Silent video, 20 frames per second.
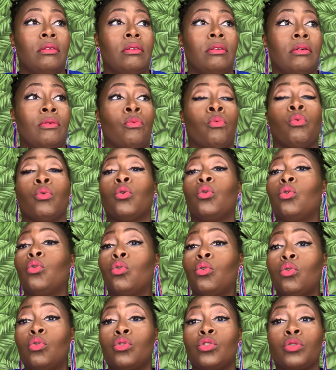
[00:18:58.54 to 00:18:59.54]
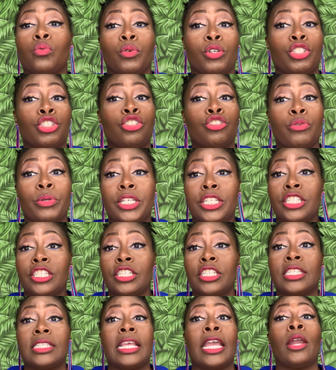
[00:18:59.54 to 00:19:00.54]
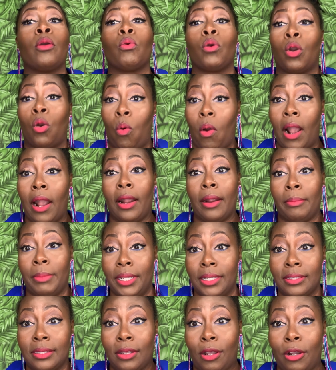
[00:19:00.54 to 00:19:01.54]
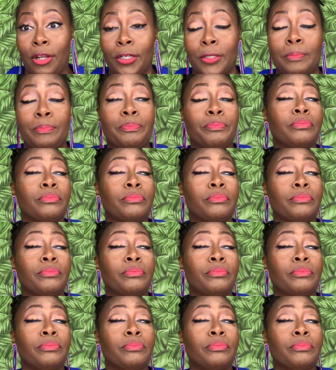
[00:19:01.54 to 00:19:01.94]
rules, restrictions, and requirements are.